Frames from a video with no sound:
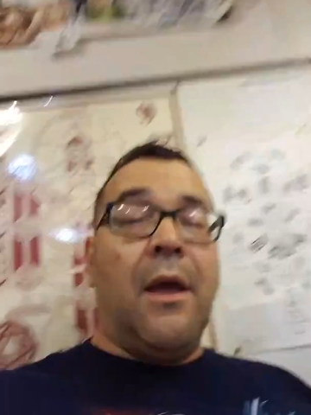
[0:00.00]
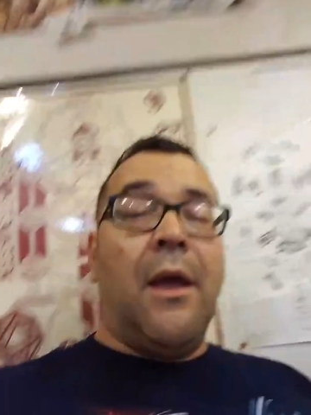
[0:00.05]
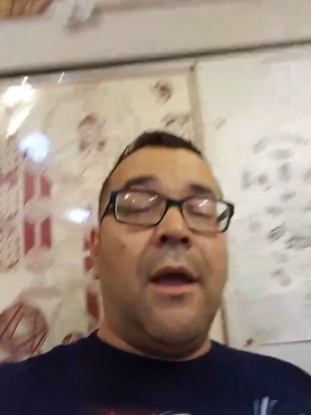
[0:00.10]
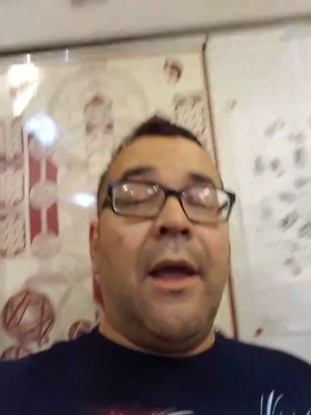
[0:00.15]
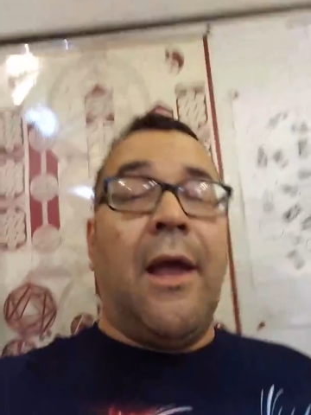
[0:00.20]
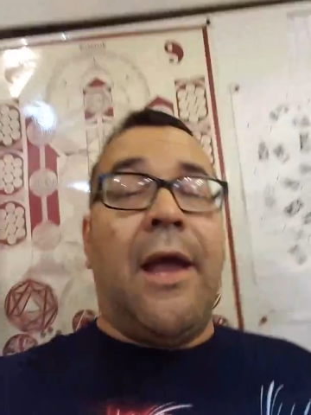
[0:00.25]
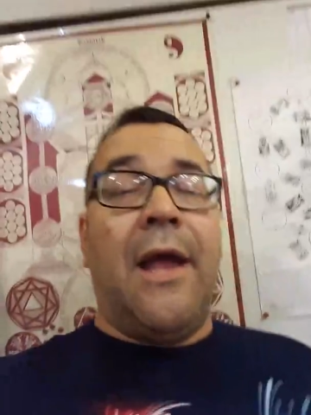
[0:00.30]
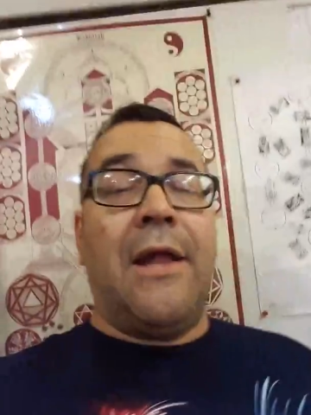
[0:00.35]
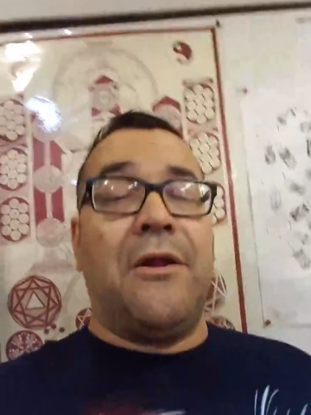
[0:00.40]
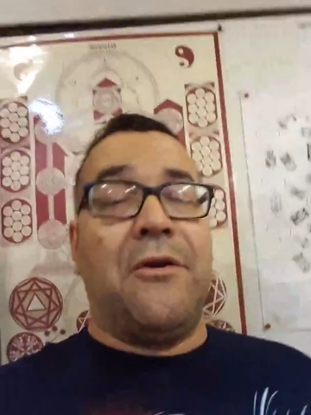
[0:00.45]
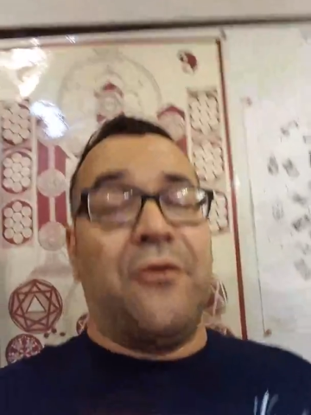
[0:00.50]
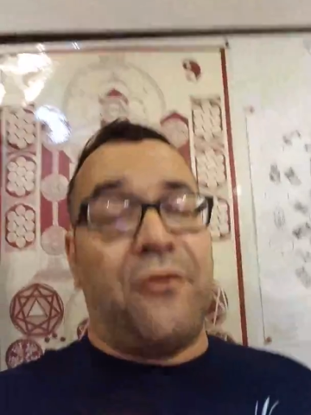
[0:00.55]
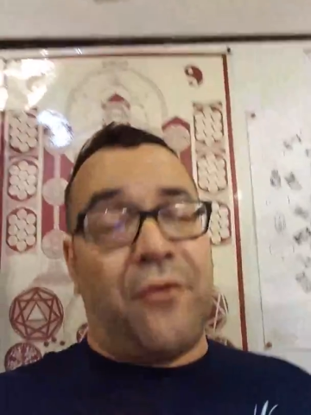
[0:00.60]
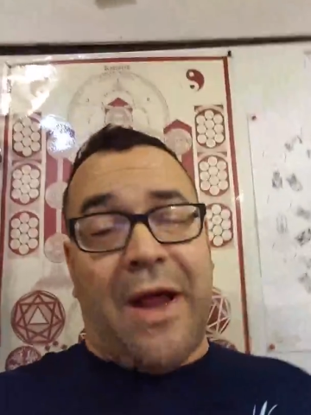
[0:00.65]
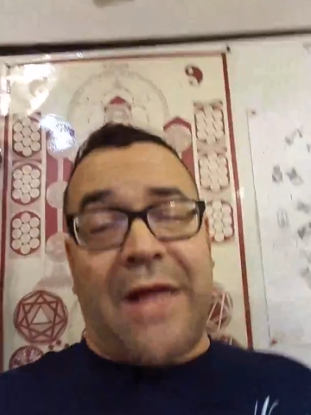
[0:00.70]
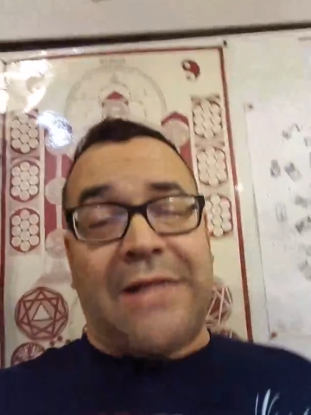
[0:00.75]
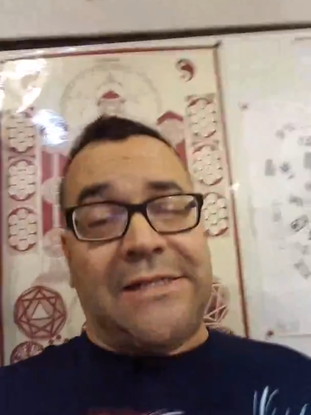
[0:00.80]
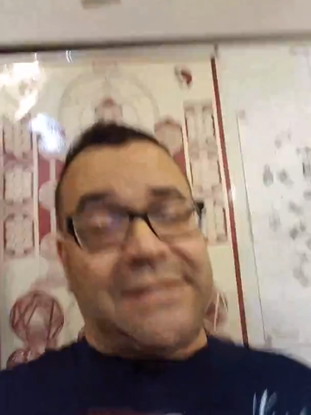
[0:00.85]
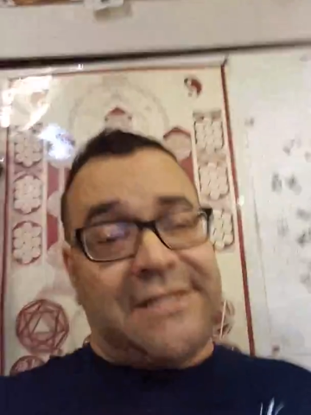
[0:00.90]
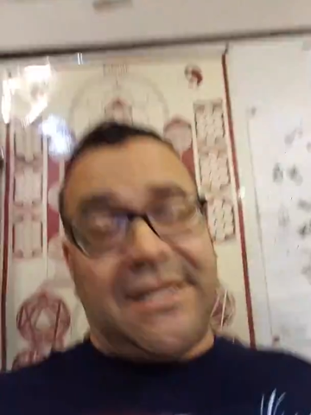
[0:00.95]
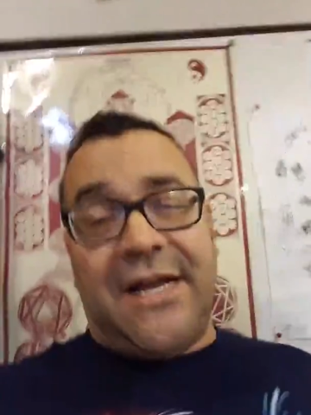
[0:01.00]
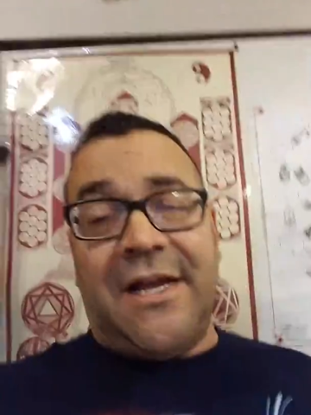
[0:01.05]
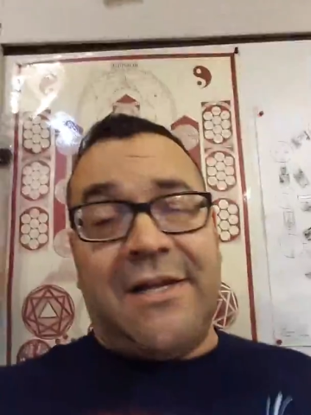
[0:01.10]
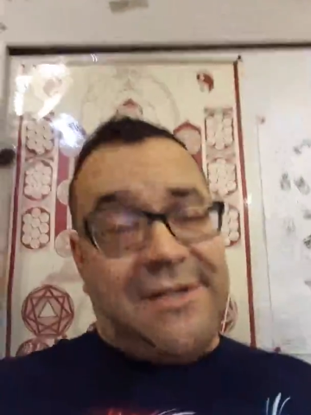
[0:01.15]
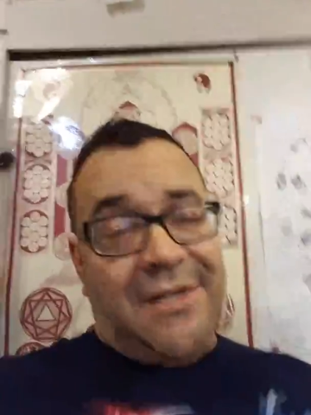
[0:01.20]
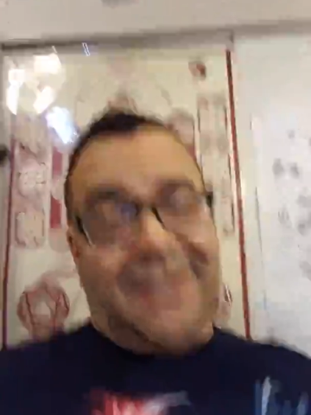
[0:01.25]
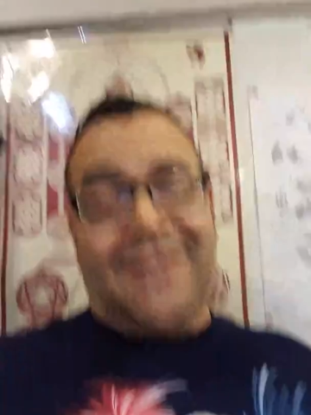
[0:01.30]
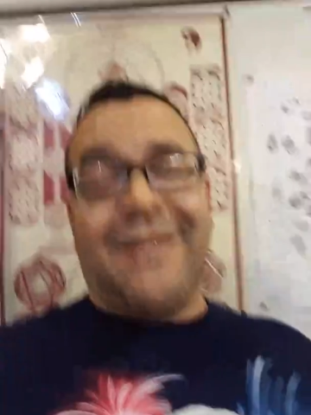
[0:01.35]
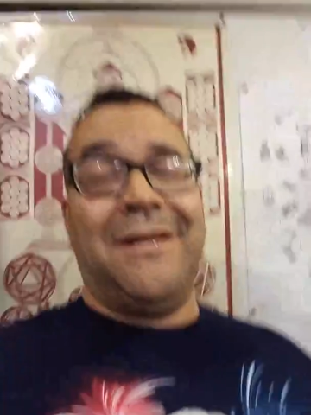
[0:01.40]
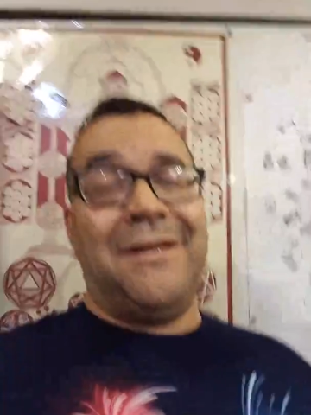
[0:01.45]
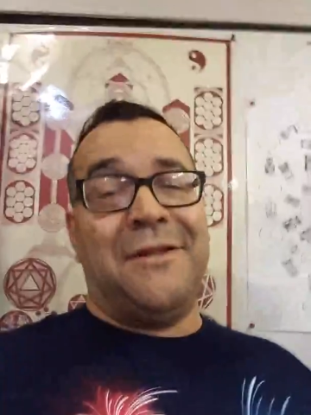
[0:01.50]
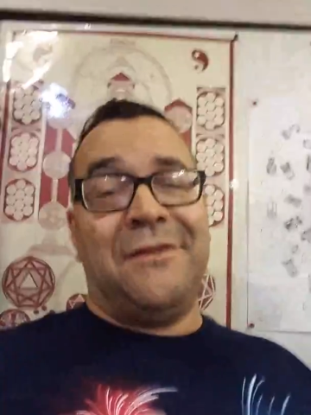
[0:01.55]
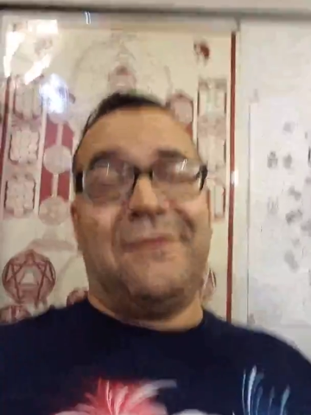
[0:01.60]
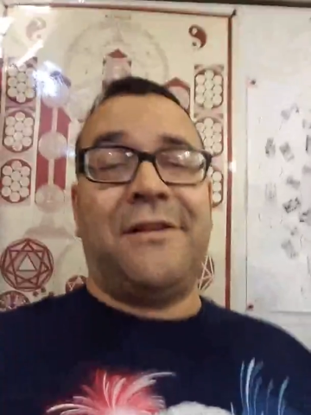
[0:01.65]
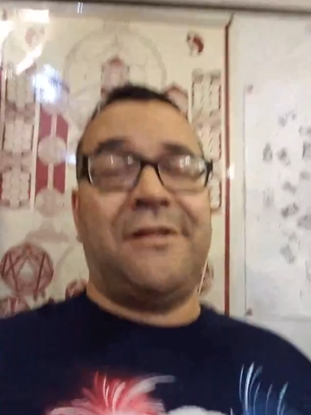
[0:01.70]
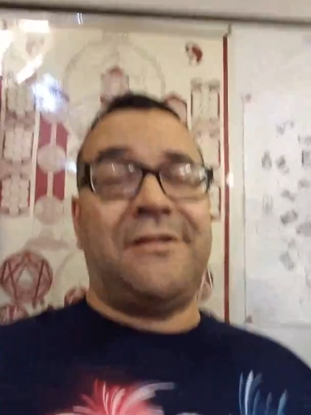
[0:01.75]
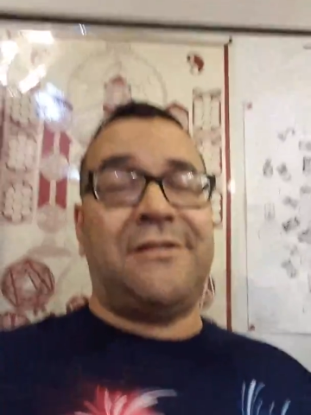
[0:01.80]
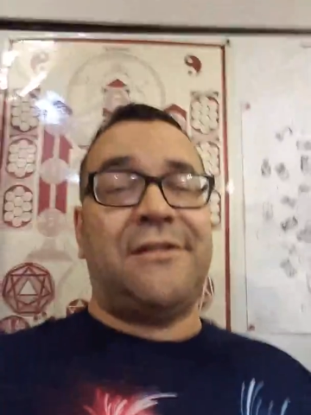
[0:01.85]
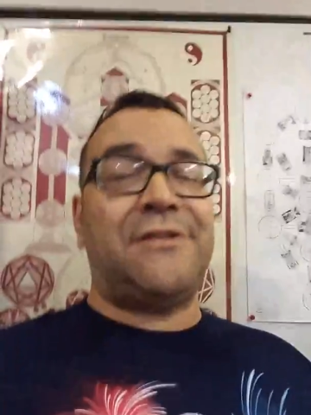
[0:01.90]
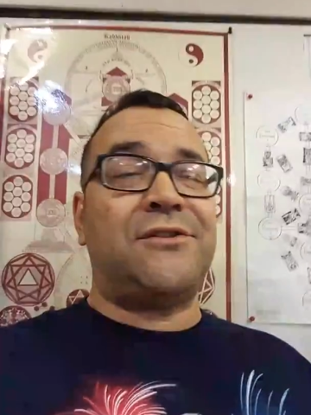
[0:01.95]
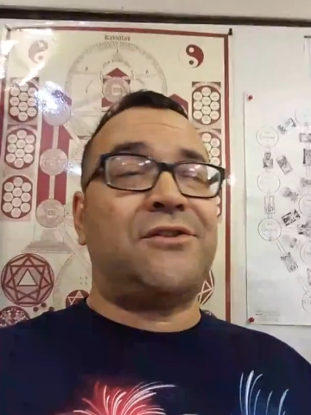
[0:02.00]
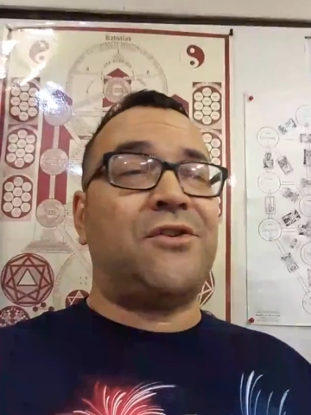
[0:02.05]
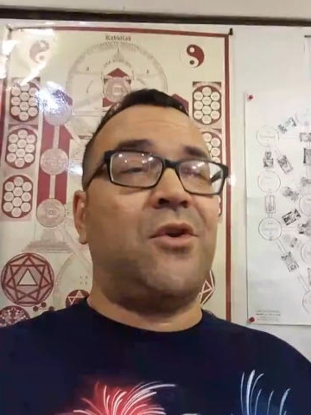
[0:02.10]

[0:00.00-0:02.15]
Hello, grandson. This is